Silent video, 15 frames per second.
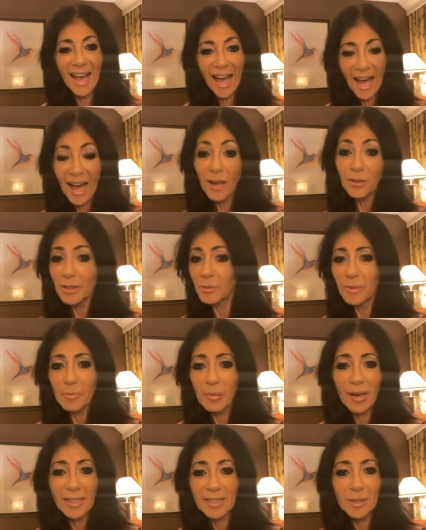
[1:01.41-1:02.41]
how can we
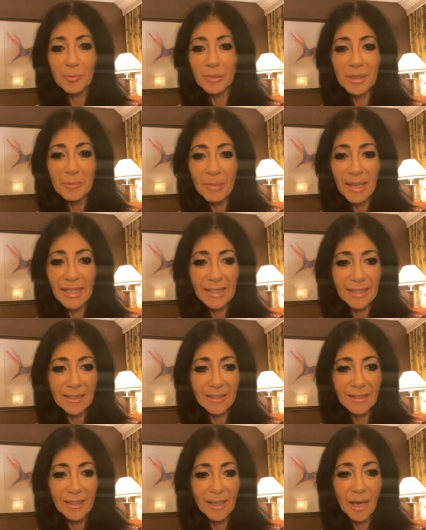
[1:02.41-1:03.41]
possibly make it?
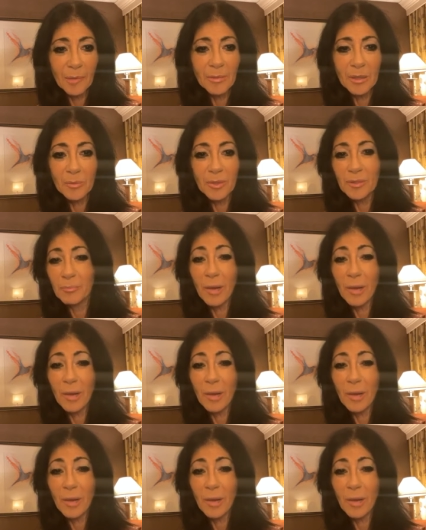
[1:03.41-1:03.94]
I mean, we